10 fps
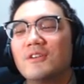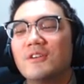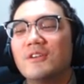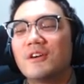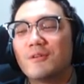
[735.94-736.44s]

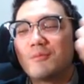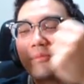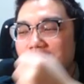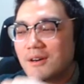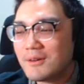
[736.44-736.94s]
Yo,
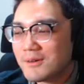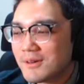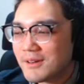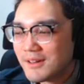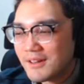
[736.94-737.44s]
bro.
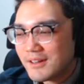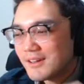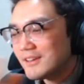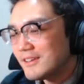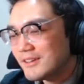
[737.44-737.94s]

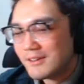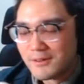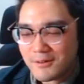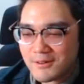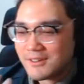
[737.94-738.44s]

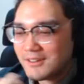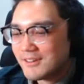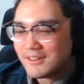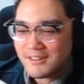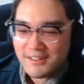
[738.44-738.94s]
Yo.
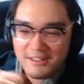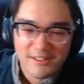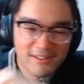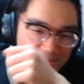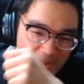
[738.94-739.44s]

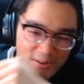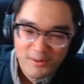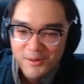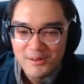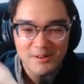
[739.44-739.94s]

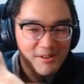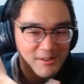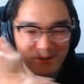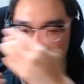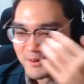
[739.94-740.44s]
Yo.
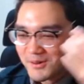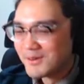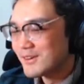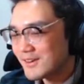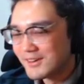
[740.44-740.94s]
Oh.
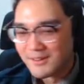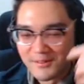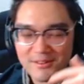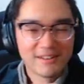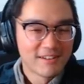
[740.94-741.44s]
Oh.
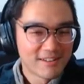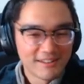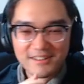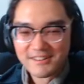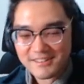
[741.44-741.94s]

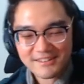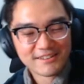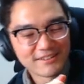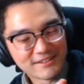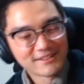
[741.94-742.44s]

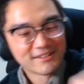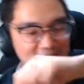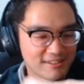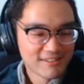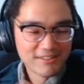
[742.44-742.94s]
Uh. Uh.
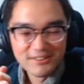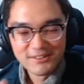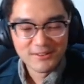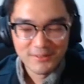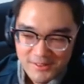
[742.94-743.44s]

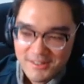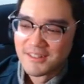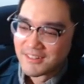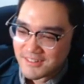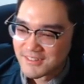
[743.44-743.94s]
Yo.
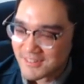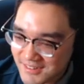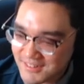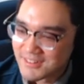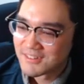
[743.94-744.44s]
This
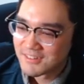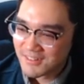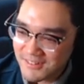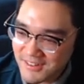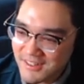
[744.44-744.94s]
is
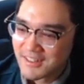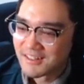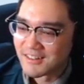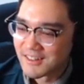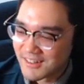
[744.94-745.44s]
so
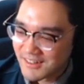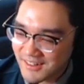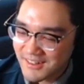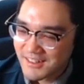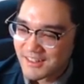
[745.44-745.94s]
good.
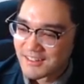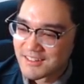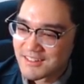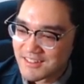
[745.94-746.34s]
This is